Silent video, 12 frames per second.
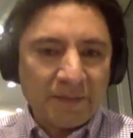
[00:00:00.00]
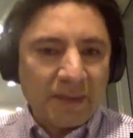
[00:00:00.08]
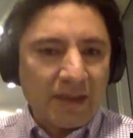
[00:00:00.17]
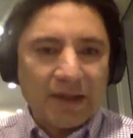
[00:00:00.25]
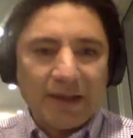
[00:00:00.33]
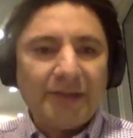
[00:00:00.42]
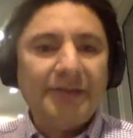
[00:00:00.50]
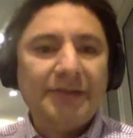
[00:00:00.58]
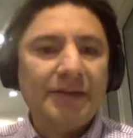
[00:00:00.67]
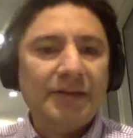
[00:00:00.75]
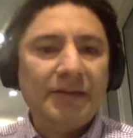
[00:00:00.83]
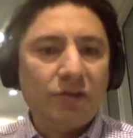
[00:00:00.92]
And that's
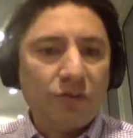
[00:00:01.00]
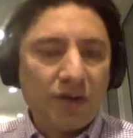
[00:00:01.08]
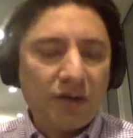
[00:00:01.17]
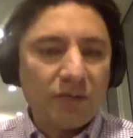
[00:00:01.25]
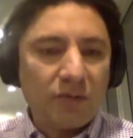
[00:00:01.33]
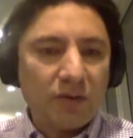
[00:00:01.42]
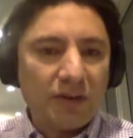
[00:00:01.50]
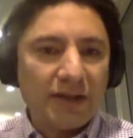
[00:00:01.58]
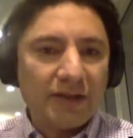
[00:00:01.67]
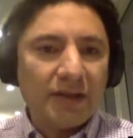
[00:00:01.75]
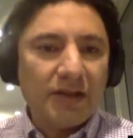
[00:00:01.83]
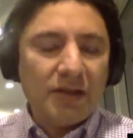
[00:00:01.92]
incredible that
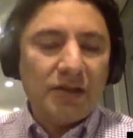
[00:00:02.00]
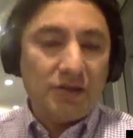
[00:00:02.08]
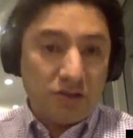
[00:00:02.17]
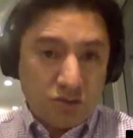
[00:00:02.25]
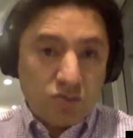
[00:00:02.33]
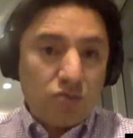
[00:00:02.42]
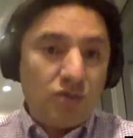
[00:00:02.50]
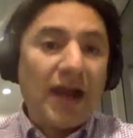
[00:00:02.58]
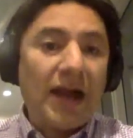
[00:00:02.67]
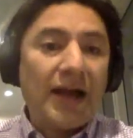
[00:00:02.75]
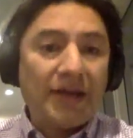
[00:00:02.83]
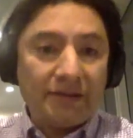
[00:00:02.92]
you guys,